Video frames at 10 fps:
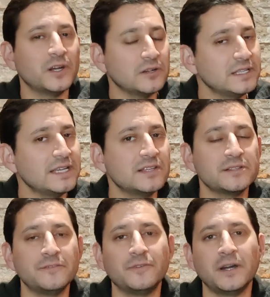fairly
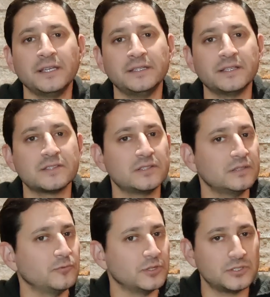easily find this
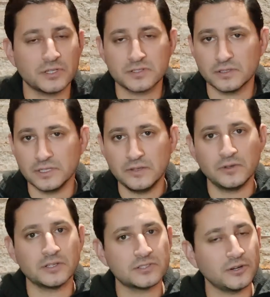with just
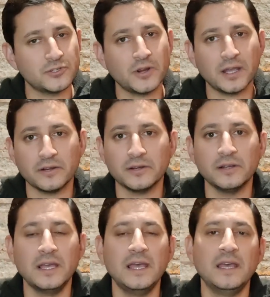even a star
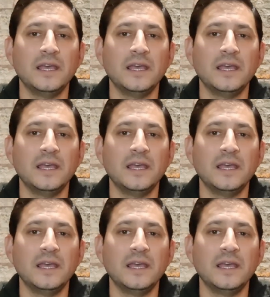tracker